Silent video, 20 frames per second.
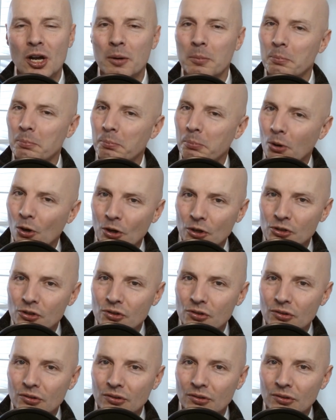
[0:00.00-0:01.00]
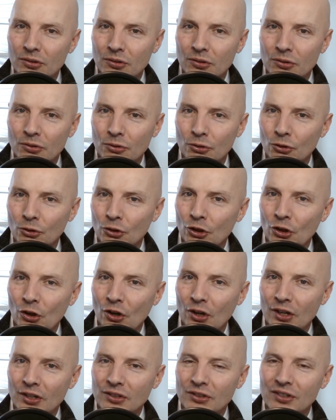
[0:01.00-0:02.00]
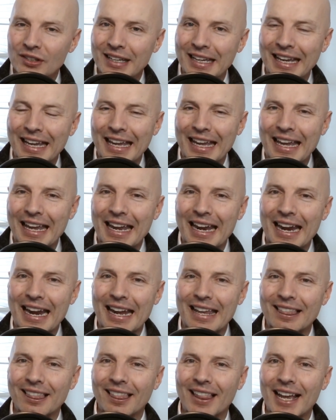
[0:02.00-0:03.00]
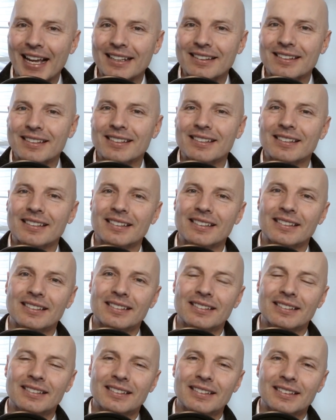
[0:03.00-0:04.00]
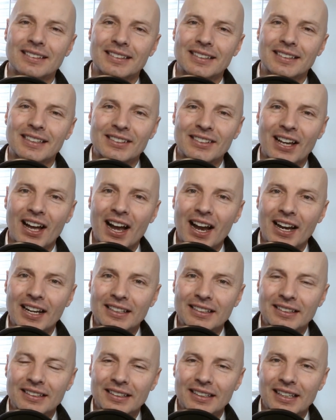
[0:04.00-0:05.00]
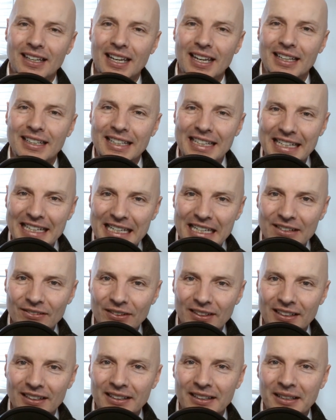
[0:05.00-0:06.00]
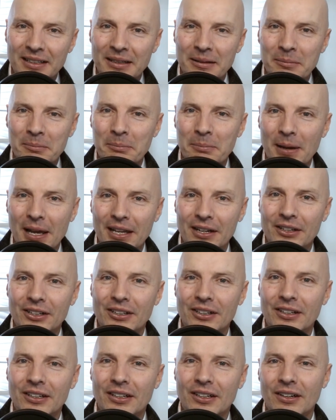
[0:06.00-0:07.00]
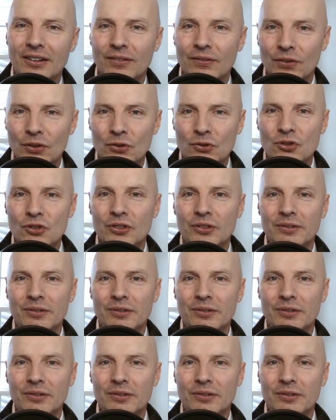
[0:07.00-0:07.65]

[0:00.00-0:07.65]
push through the noise, and let's design an even better future.